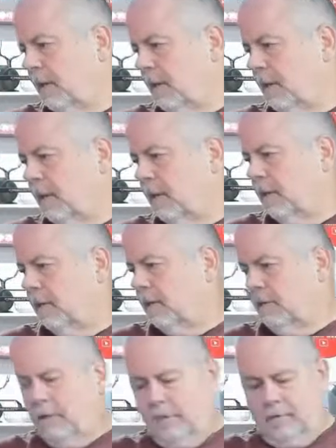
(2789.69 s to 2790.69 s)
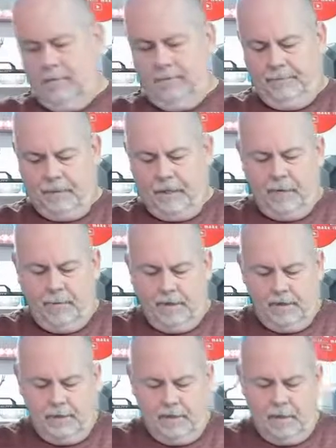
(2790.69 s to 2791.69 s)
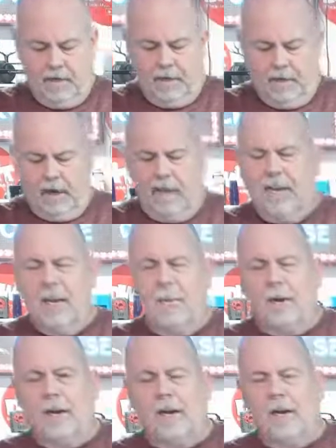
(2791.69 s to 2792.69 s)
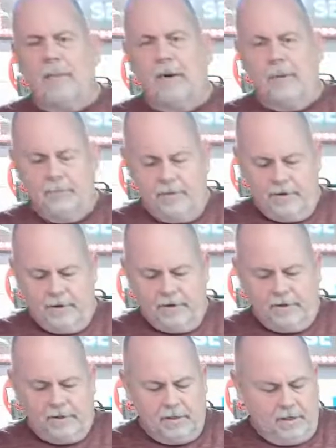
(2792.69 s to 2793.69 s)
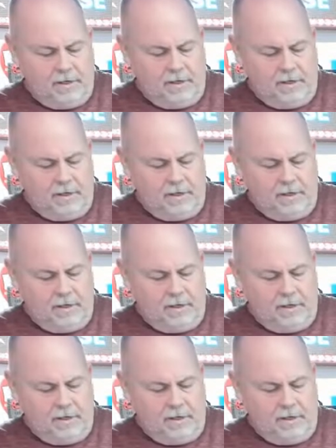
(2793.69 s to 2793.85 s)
Yeah. Anyways, I keep an eye on my printers.